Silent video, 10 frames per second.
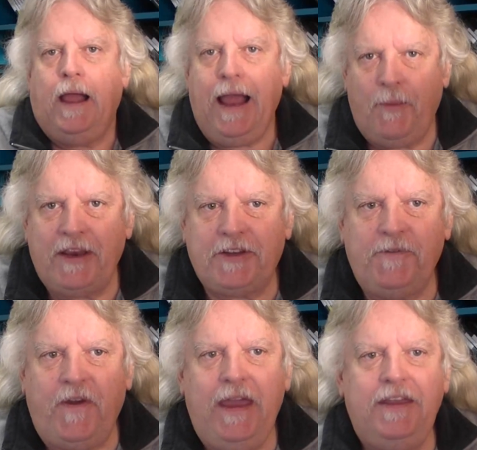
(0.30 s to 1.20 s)
Hi,
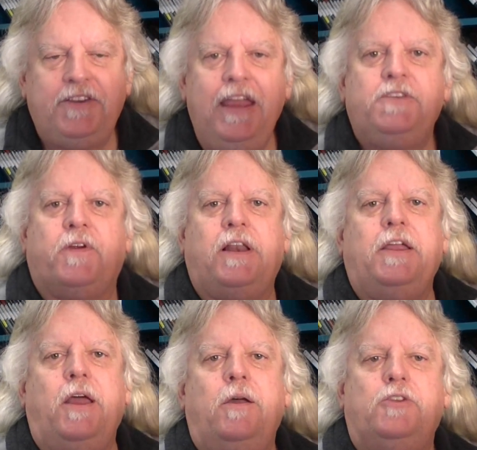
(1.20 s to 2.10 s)
wrestling fans. Thanks for
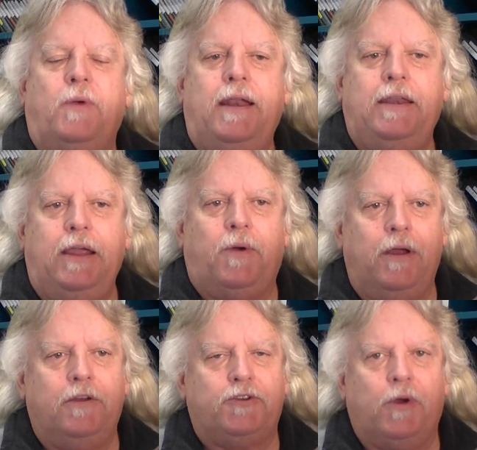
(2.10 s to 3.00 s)
clicking on the Dreaded D
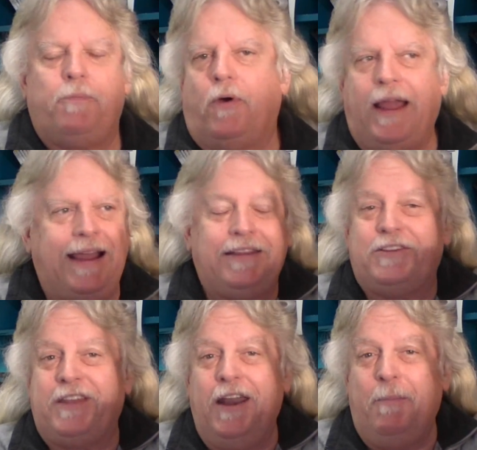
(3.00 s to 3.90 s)
Rose report. I got the
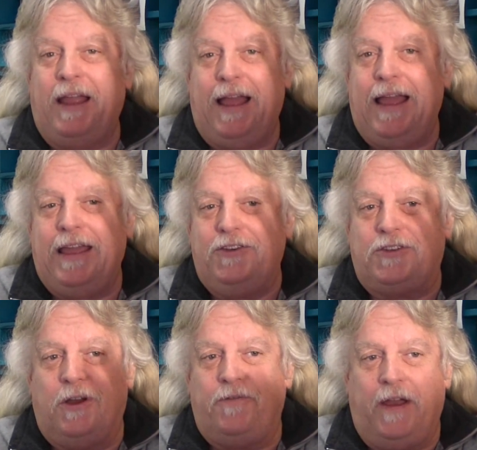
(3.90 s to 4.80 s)
sun in my
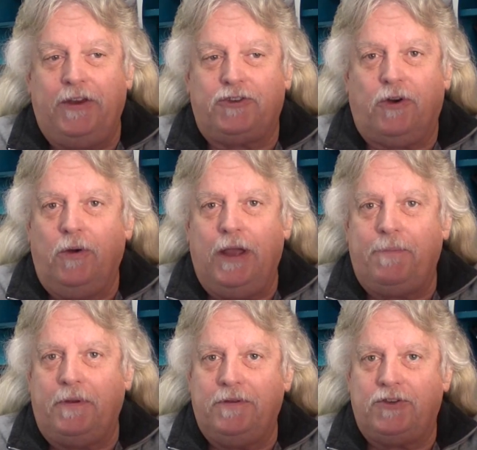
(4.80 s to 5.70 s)
eyes, so if I screw
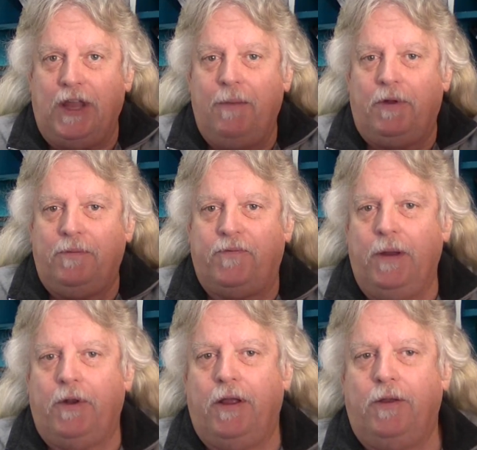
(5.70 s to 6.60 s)
up and stumble and
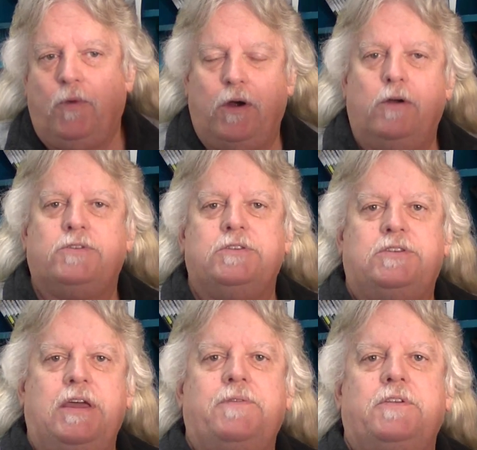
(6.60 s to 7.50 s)
fumble on words and
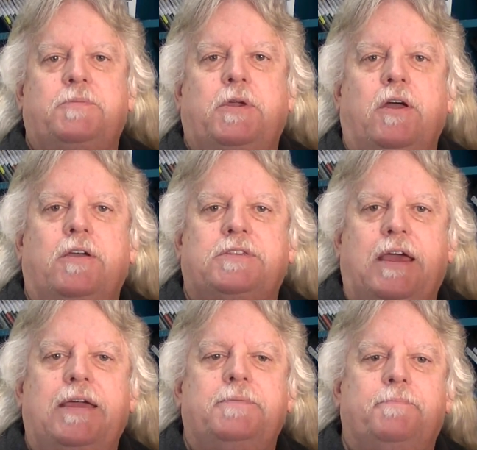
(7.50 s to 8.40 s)
stuff, it's because
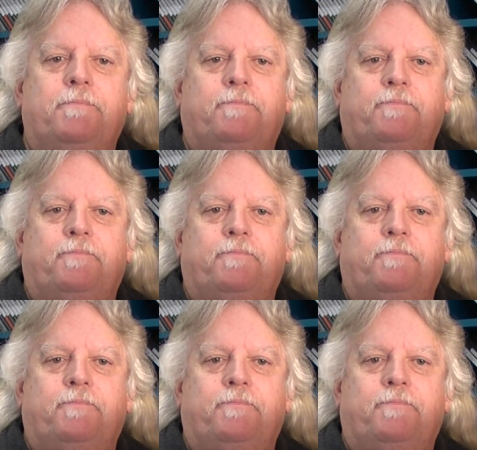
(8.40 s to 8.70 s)
I,